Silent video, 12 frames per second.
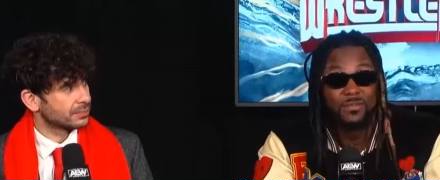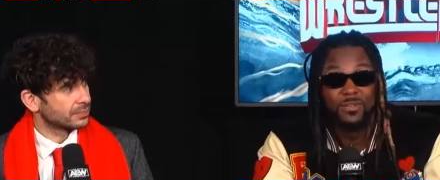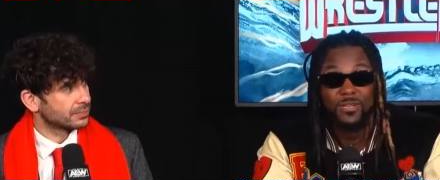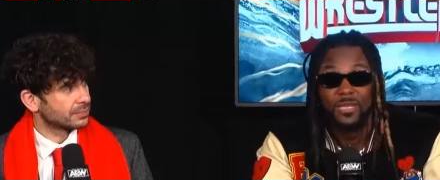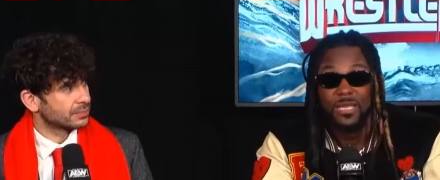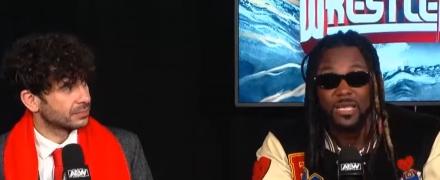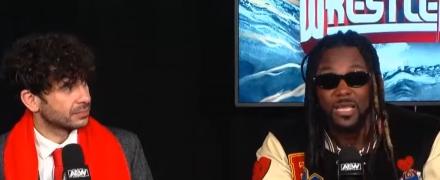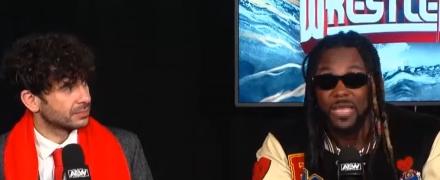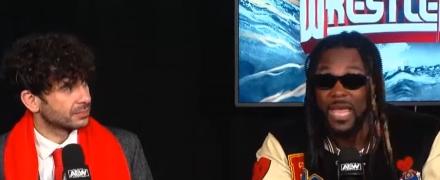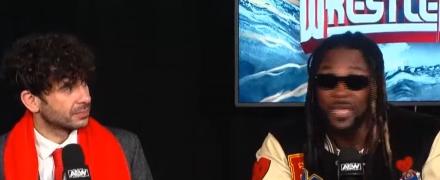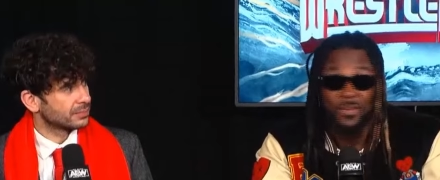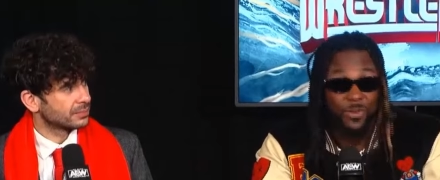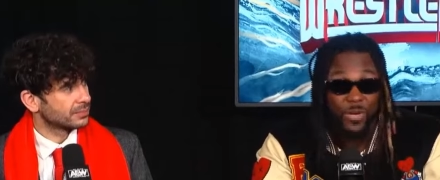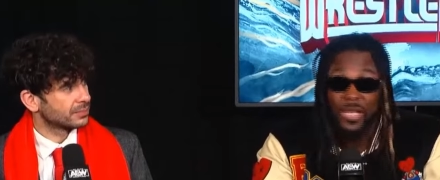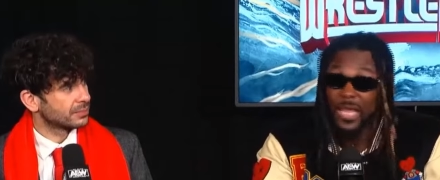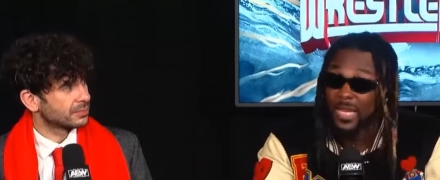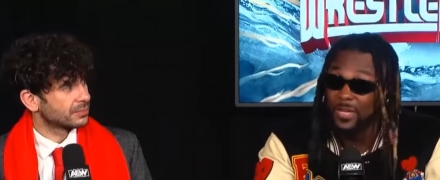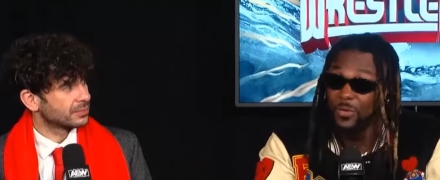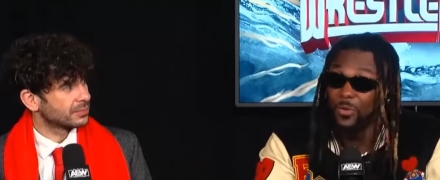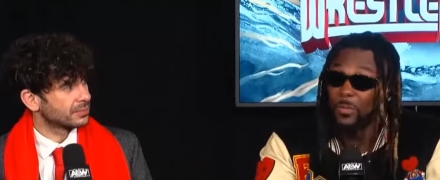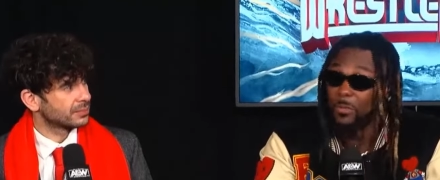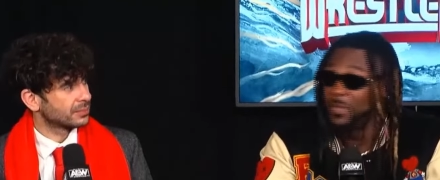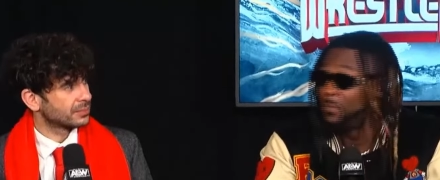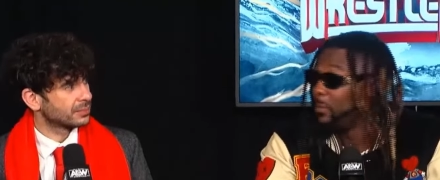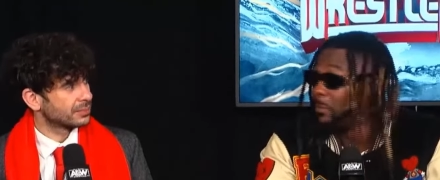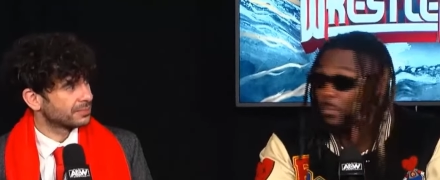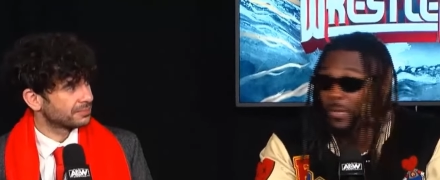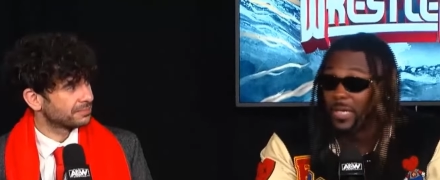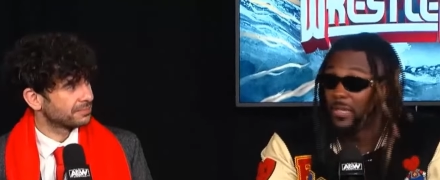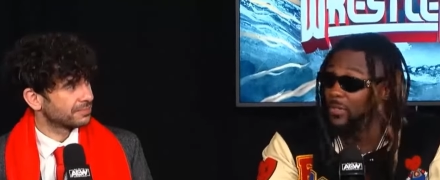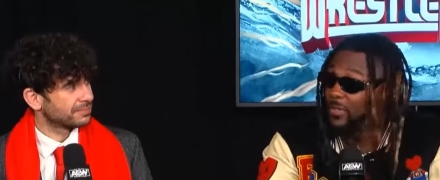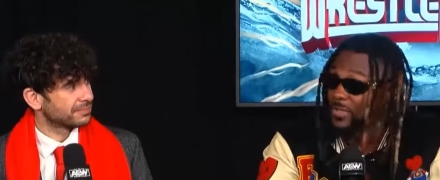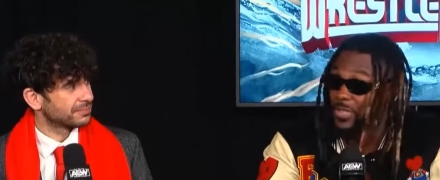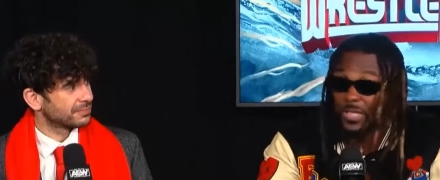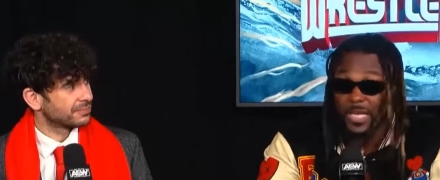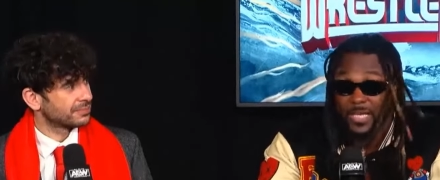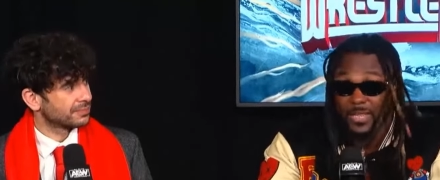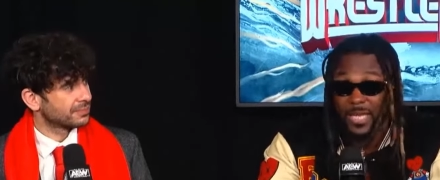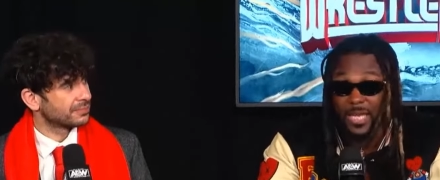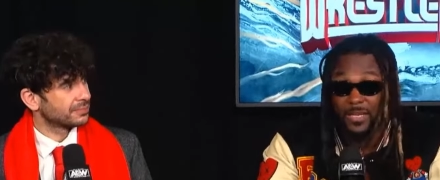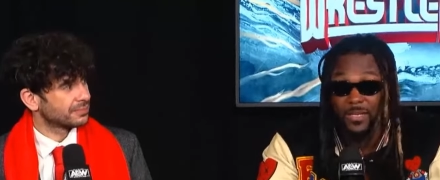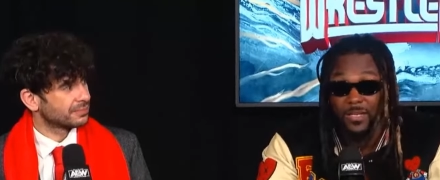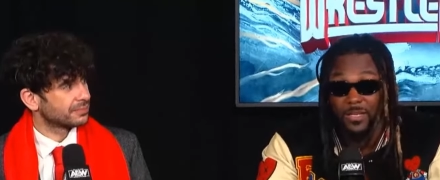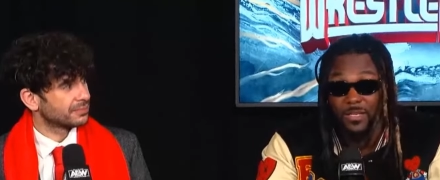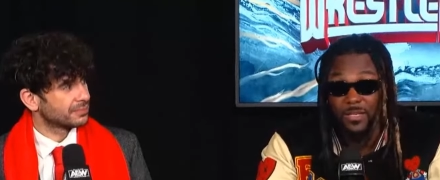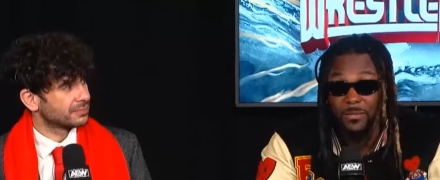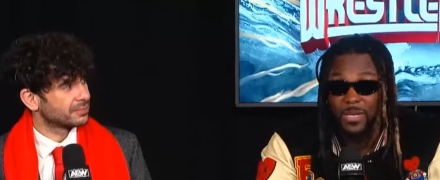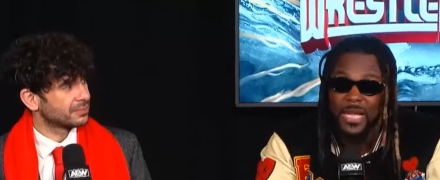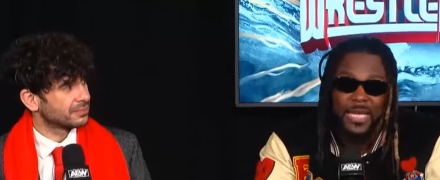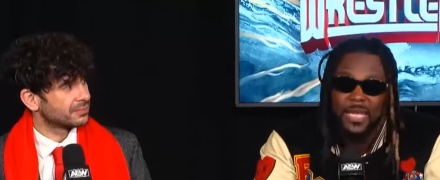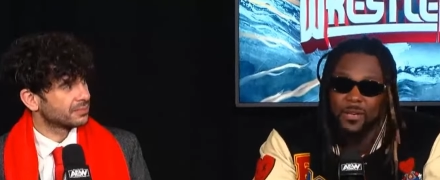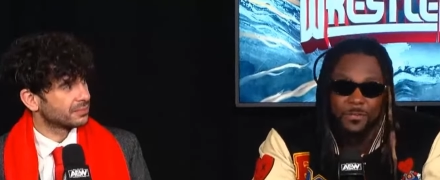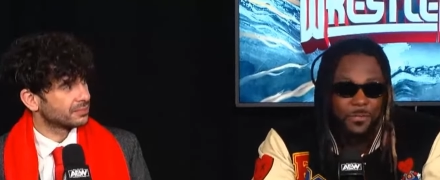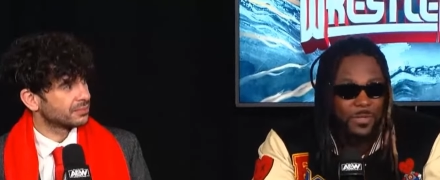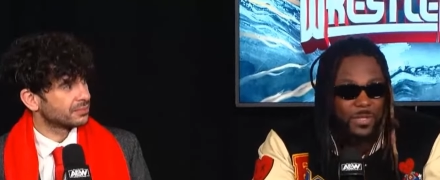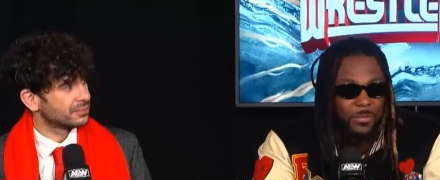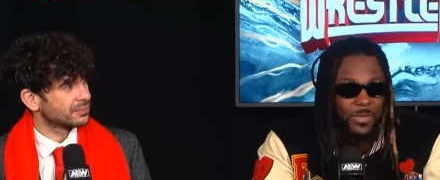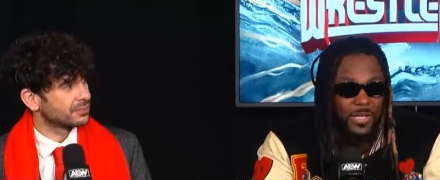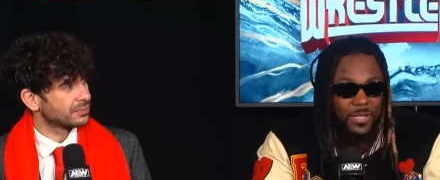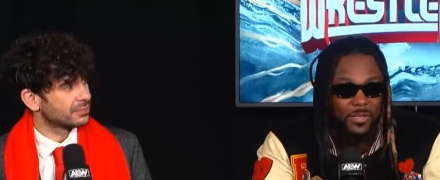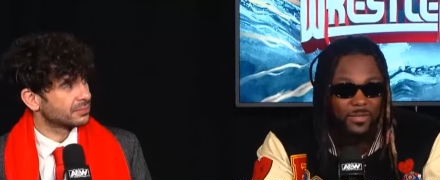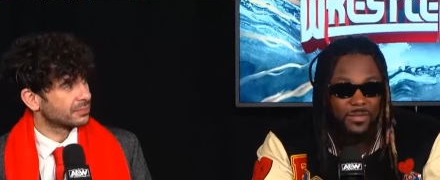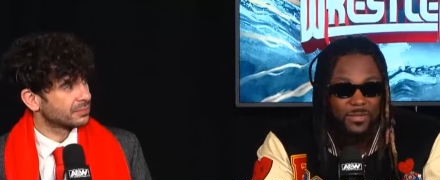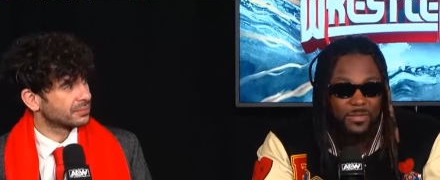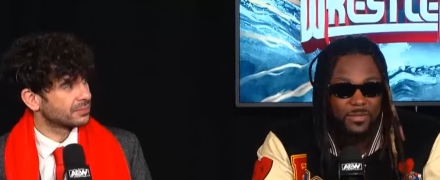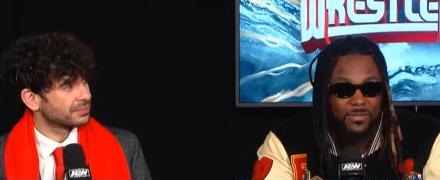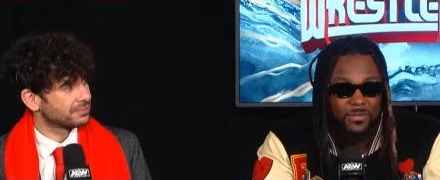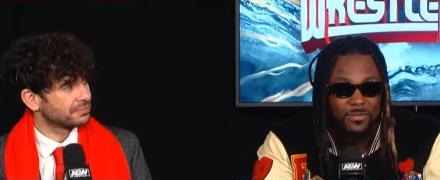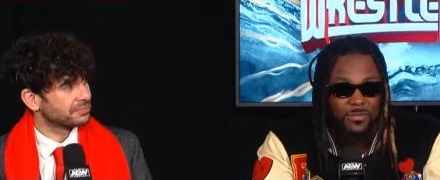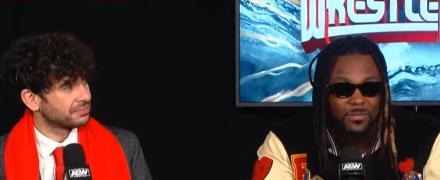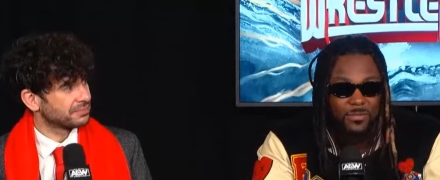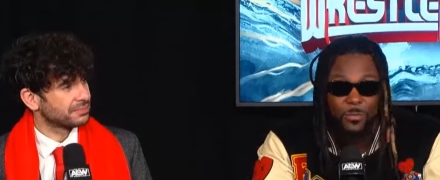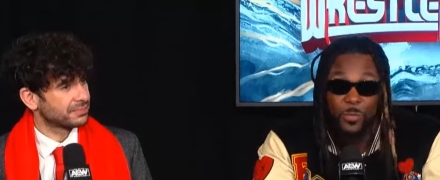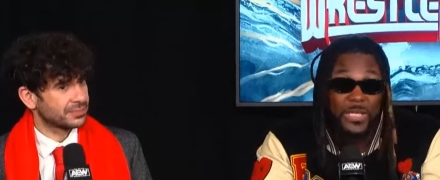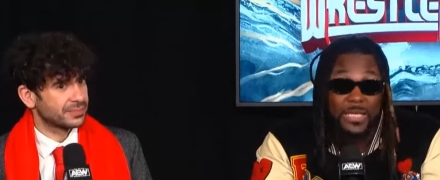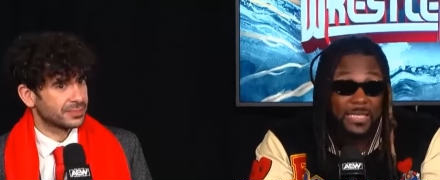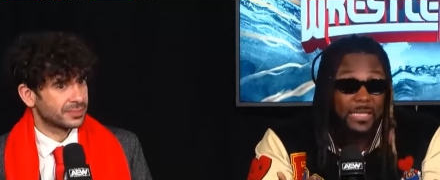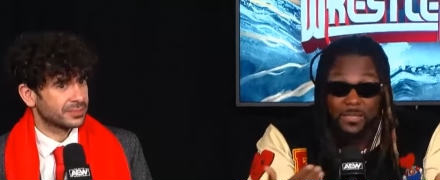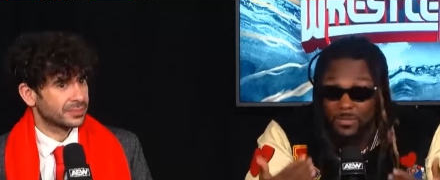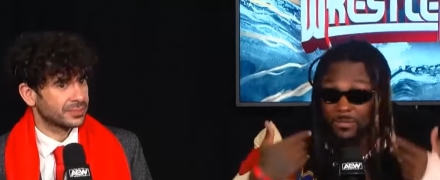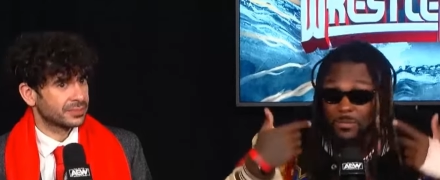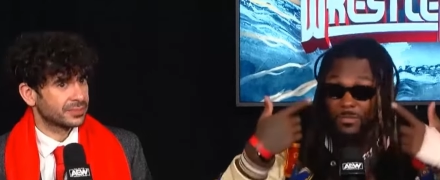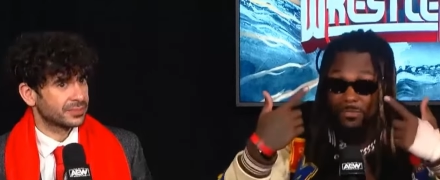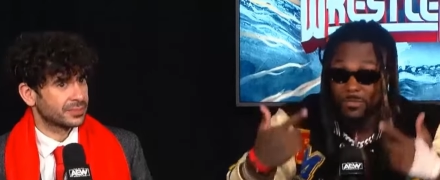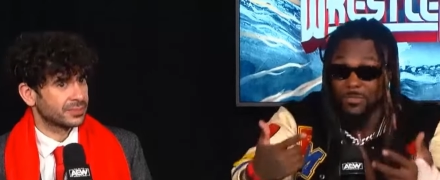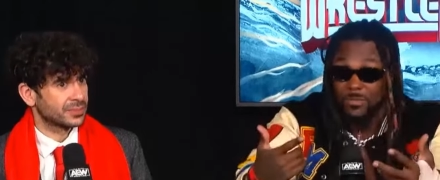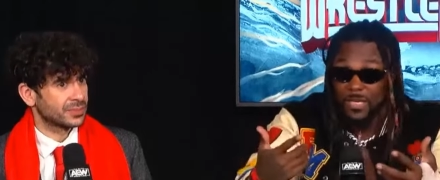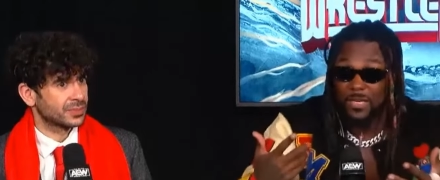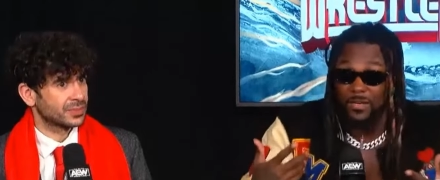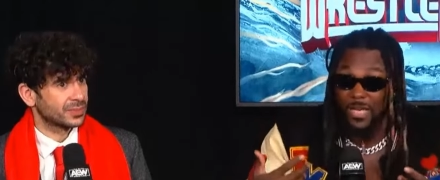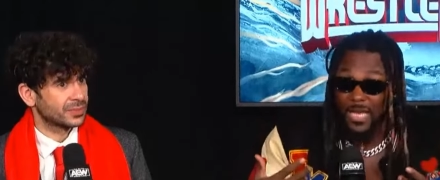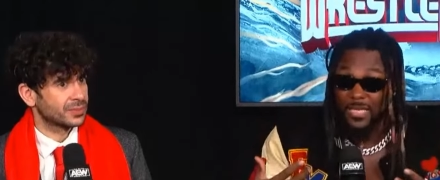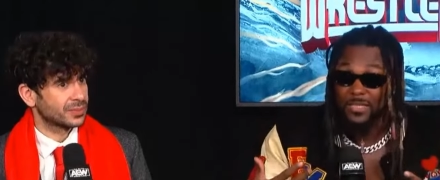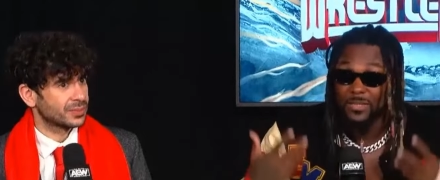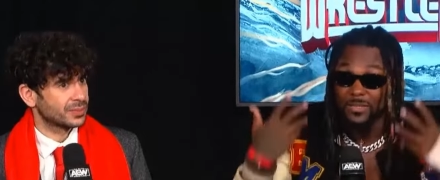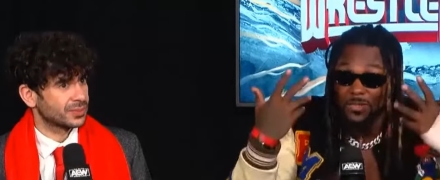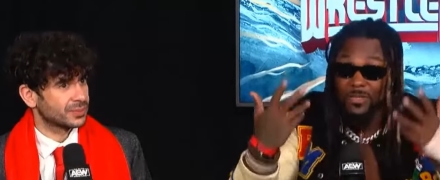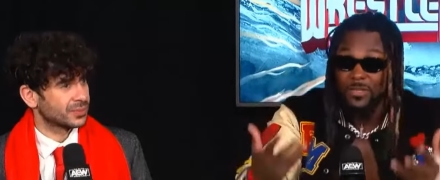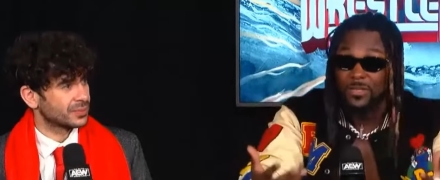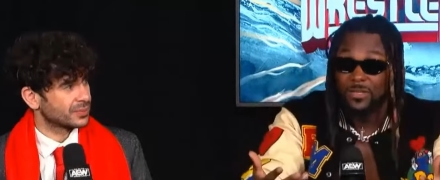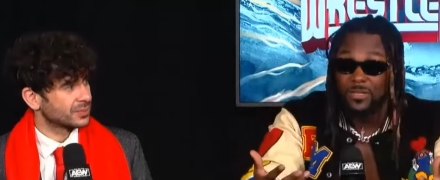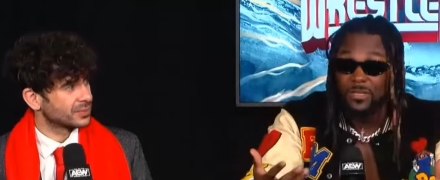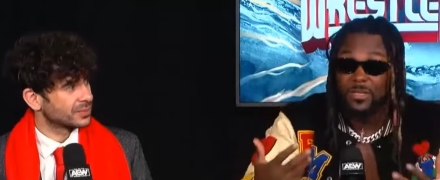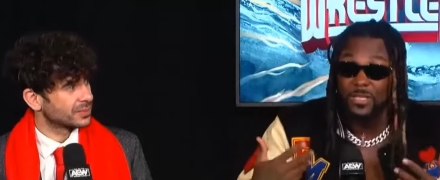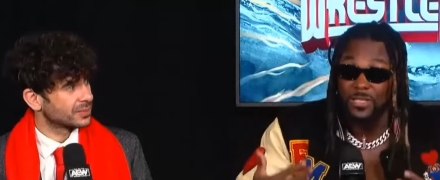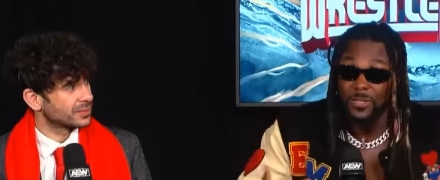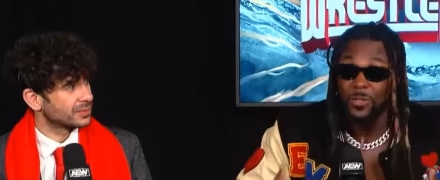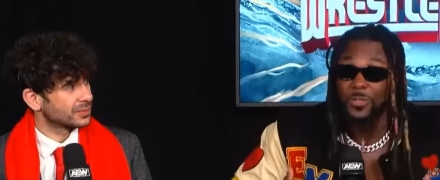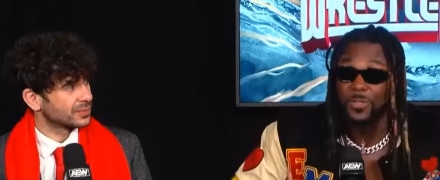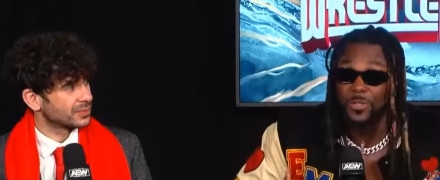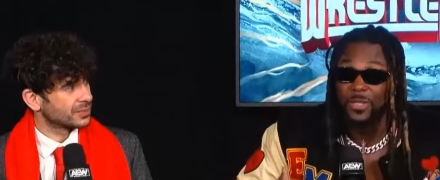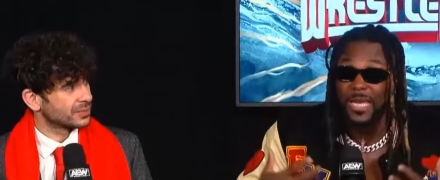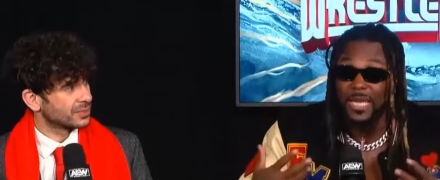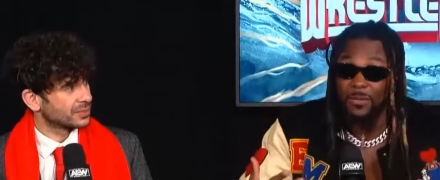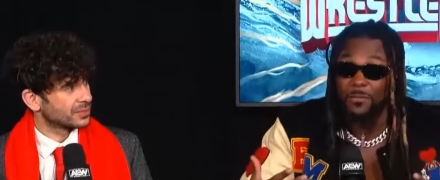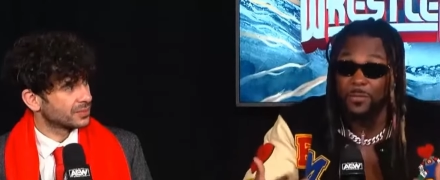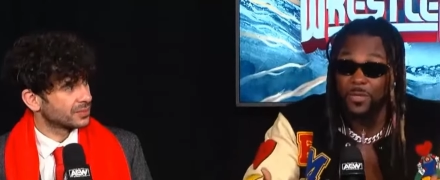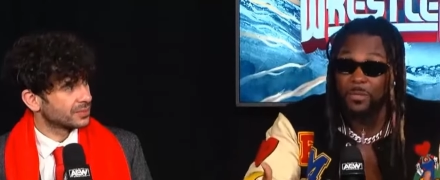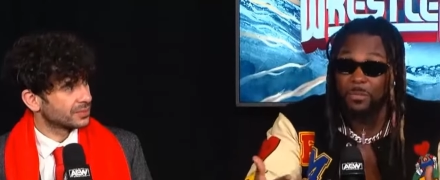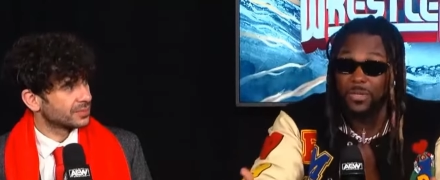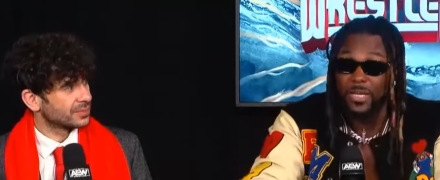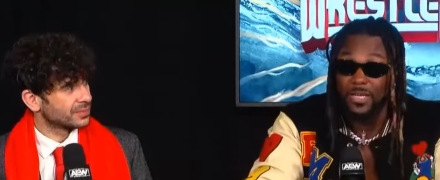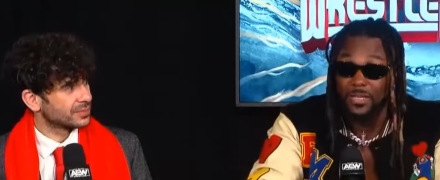Speaker 1: and another thing was just like i had to like kind of like expect people not to know the 12 13 years it took me for, for me to get there i gotta start you off with this story the genesis is right here right